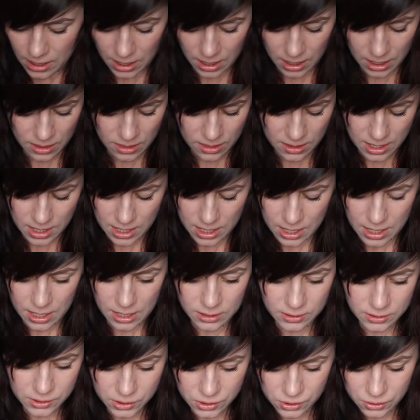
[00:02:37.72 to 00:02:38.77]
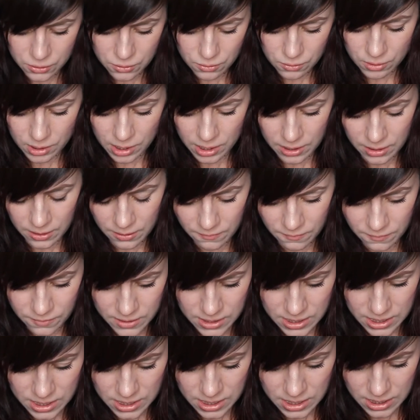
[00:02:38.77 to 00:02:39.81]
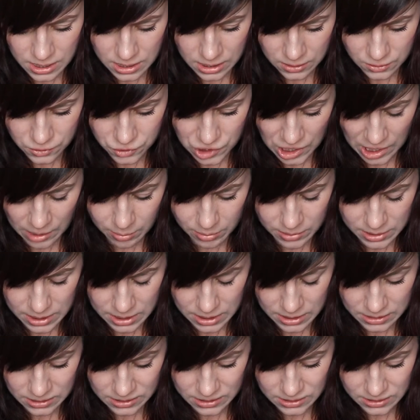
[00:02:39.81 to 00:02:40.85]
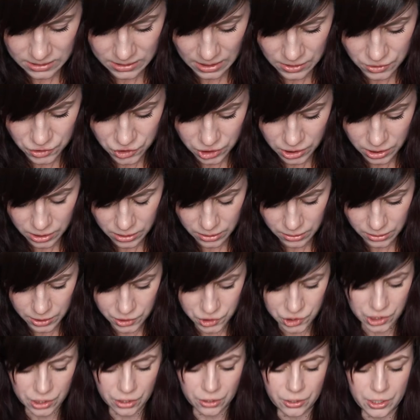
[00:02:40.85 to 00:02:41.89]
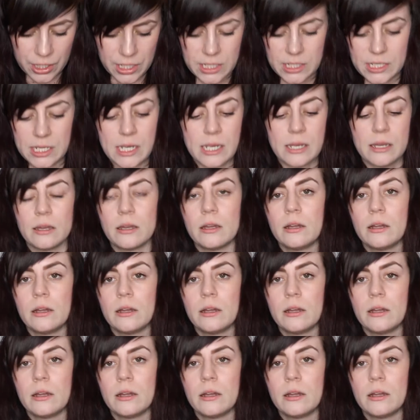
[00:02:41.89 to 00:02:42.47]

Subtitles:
And then 2 of the Japanese sencha nourishing green tea.